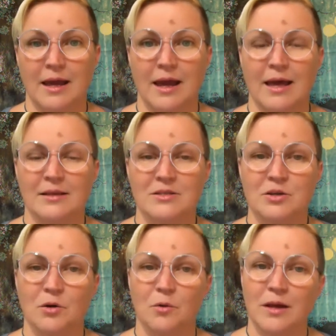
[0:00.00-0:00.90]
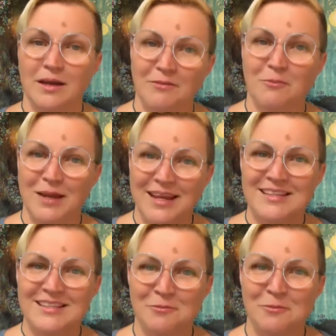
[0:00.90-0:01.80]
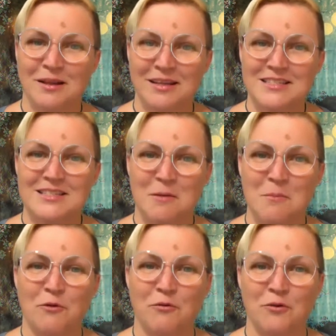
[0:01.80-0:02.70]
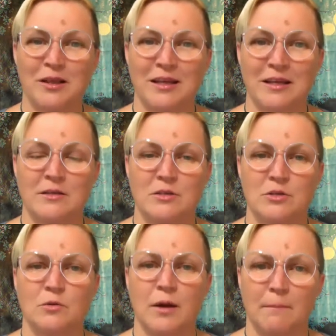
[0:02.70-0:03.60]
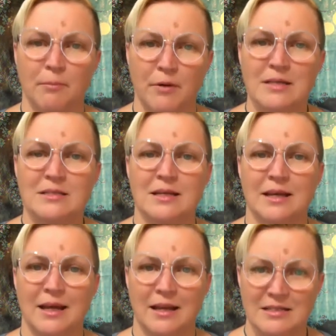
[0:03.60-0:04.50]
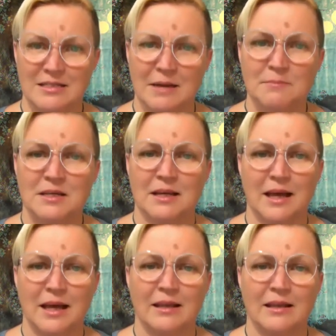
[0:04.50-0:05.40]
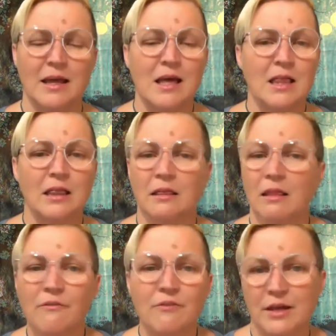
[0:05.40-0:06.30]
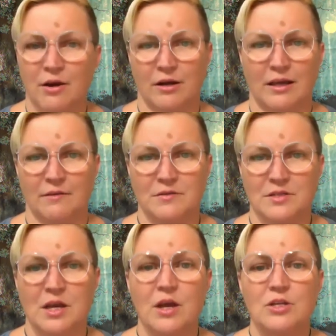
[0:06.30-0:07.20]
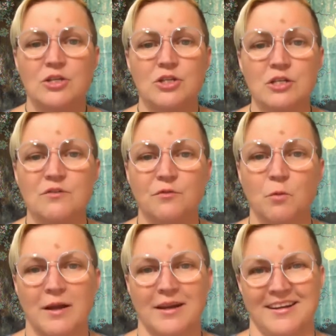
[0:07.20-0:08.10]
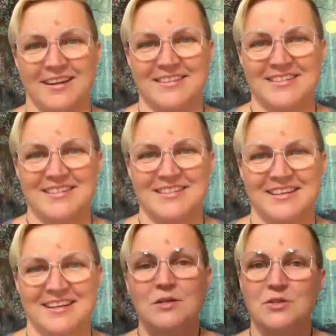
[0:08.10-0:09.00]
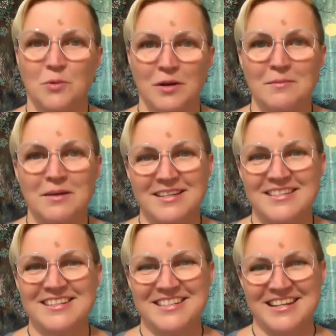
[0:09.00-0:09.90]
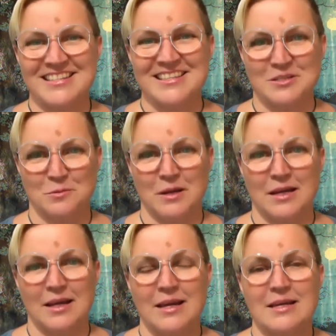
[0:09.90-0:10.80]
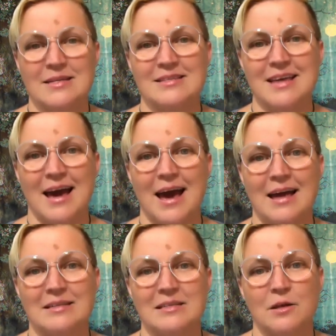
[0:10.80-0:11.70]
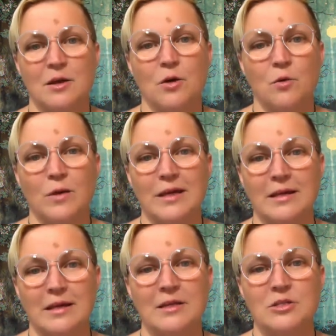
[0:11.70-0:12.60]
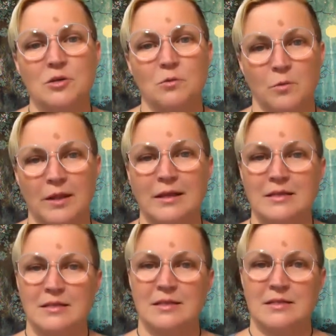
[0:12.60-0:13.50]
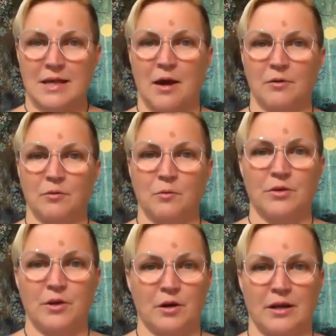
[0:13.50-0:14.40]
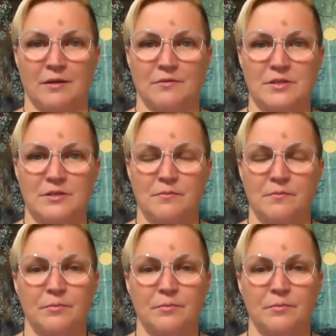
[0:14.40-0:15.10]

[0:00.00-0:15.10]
And so we get to really step more fully into embracing and accepting and loving our gifts just for what it is. So, what I'm going to suggest this week is that we each really sit down with our gifts.